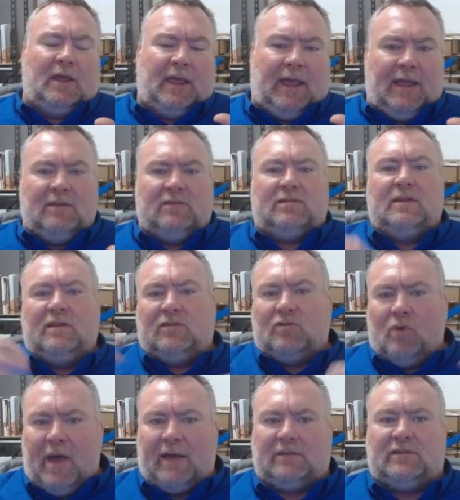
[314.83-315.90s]
incidents
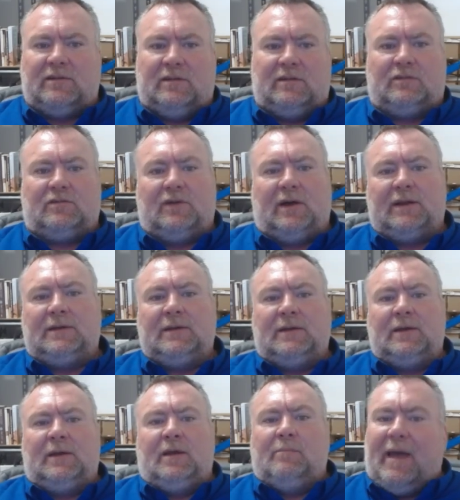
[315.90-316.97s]
or accidents, right?
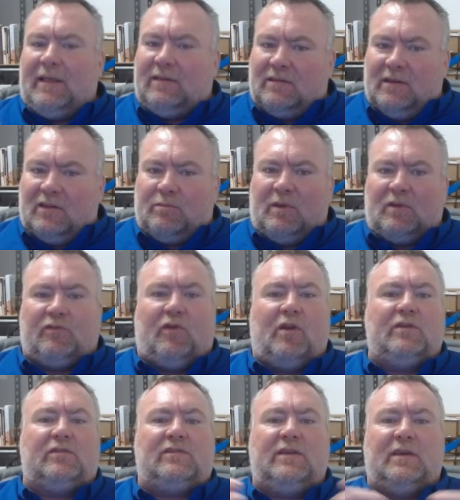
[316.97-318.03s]
Maintenance must
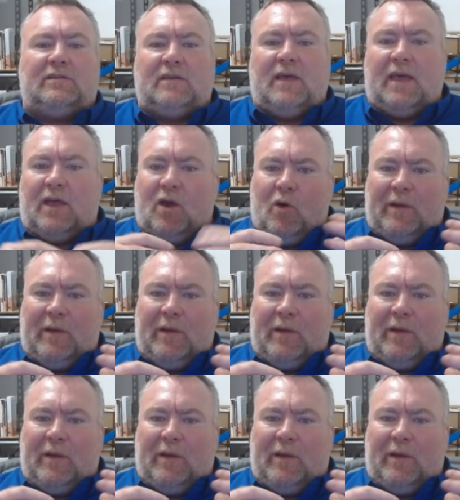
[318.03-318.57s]
follow CSA,